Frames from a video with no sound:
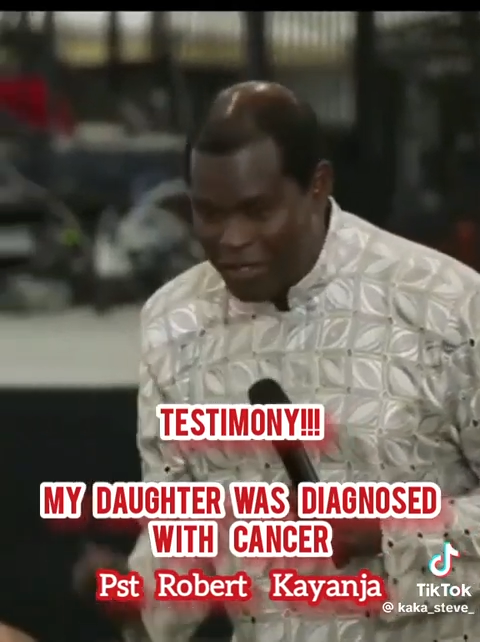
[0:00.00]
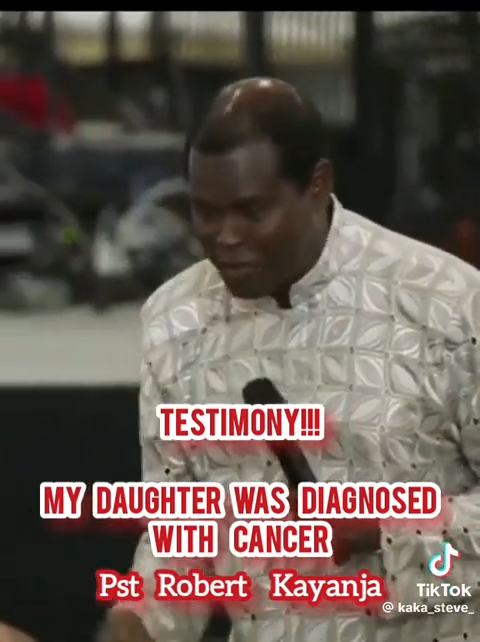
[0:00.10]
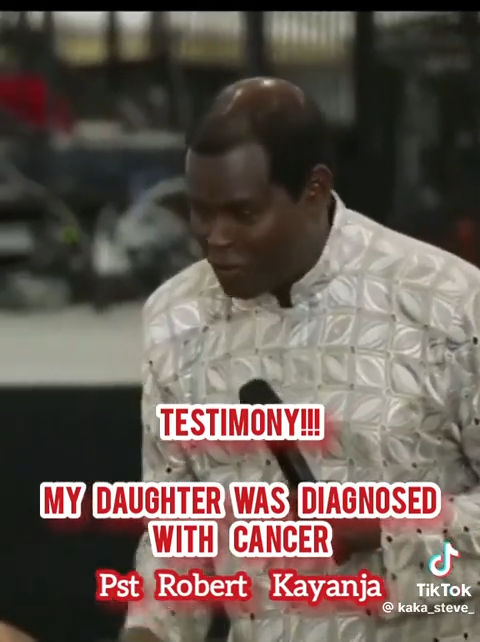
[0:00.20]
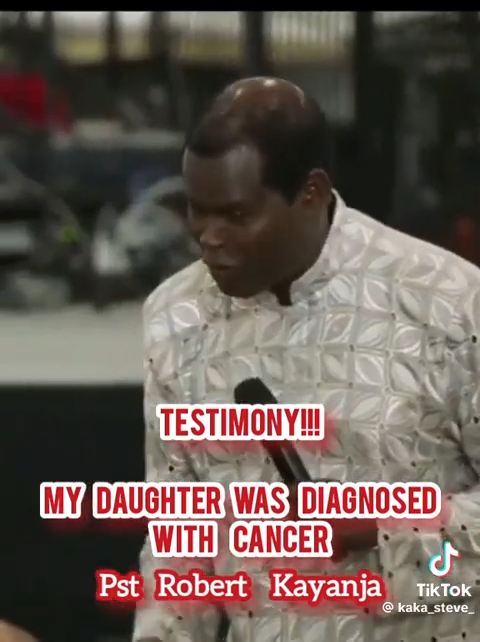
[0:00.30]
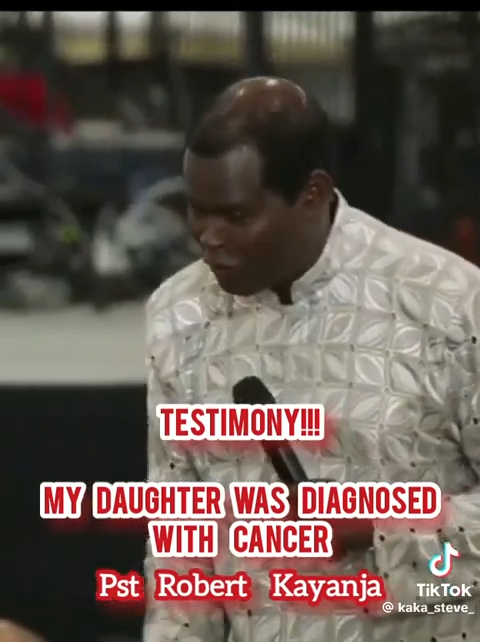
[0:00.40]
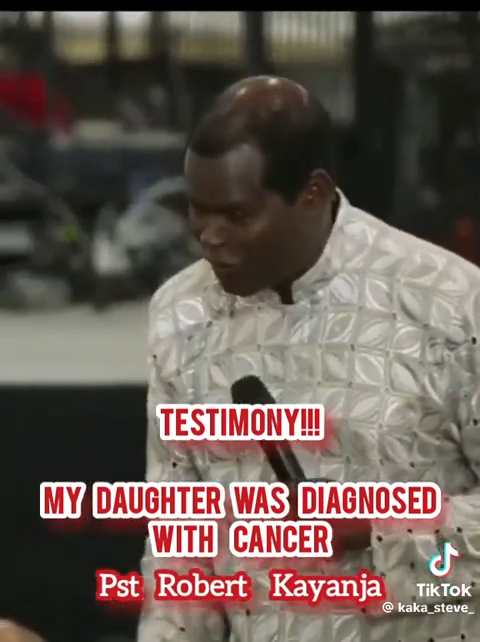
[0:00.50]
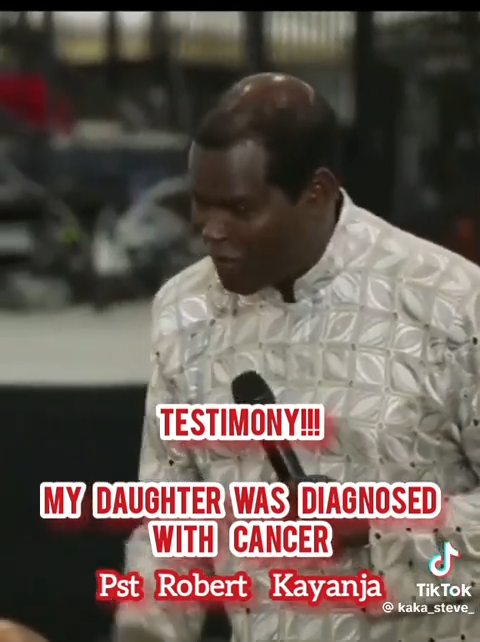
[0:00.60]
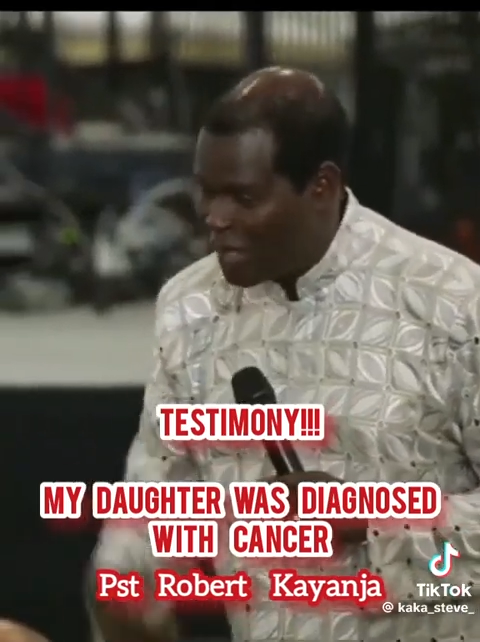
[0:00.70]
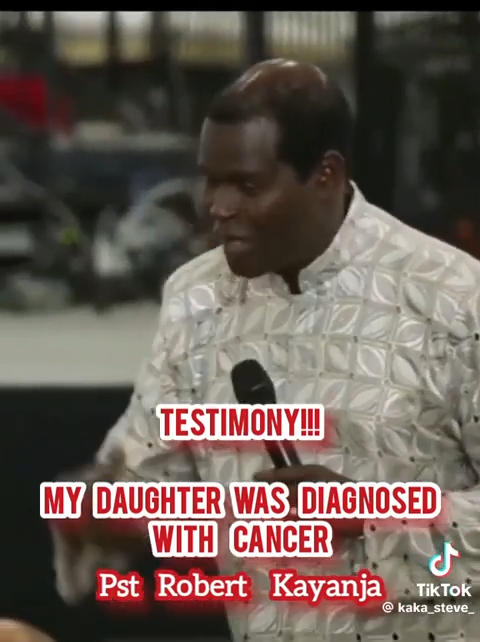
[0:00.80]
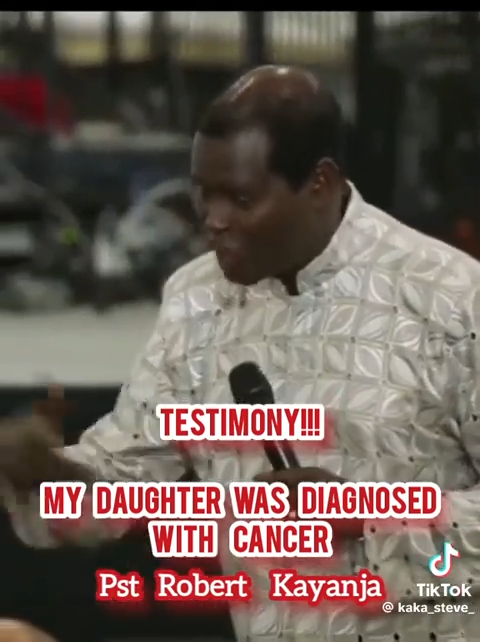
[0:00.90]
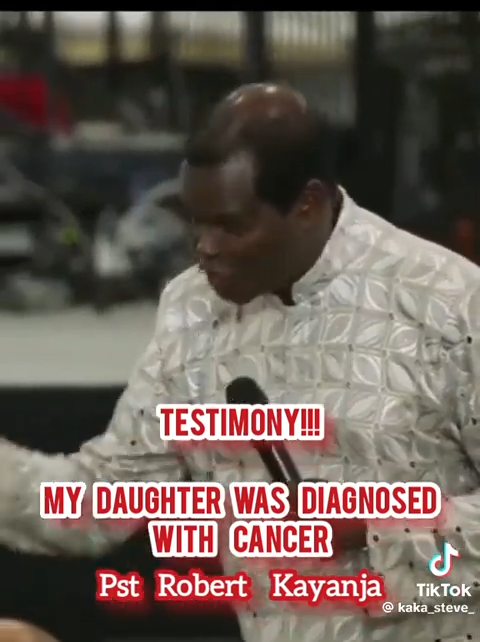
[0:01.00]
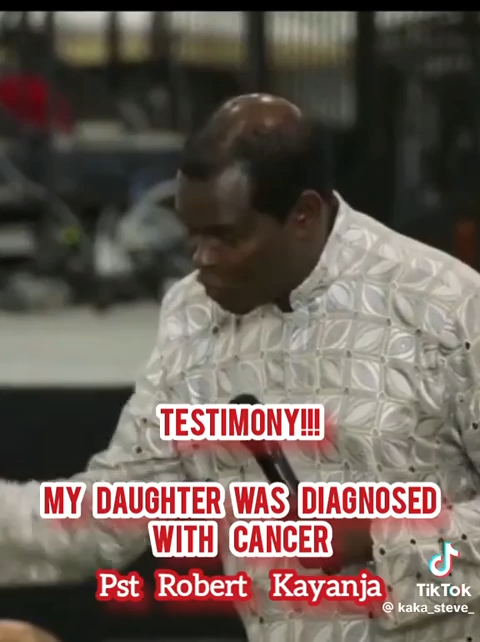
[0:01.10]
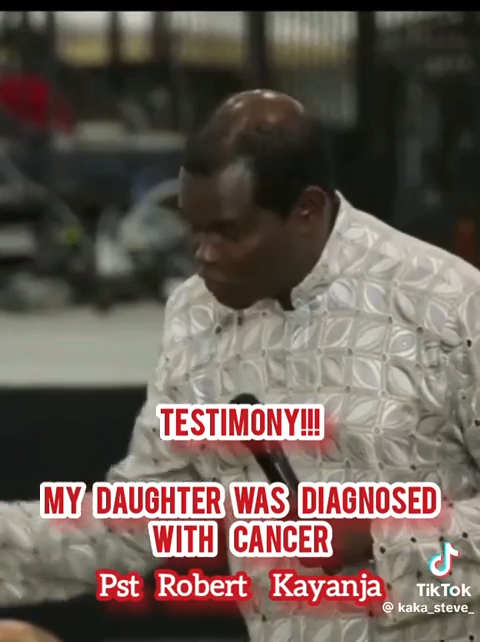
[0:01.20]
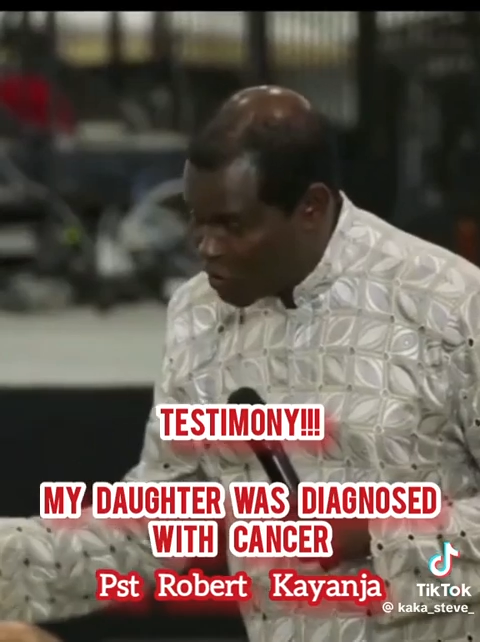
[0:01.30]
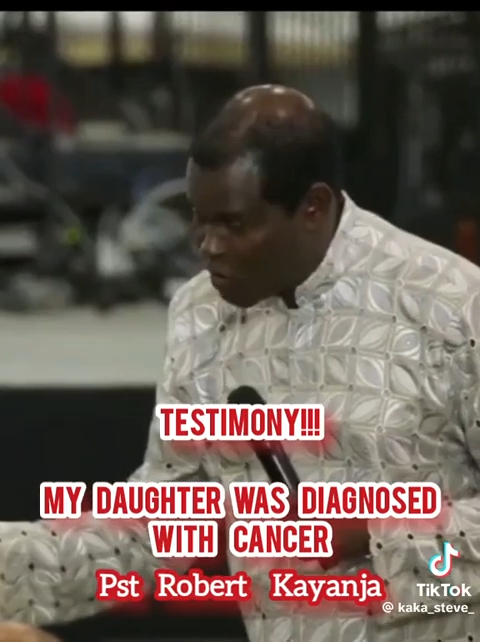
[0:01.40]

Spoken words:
is sort of fever. She also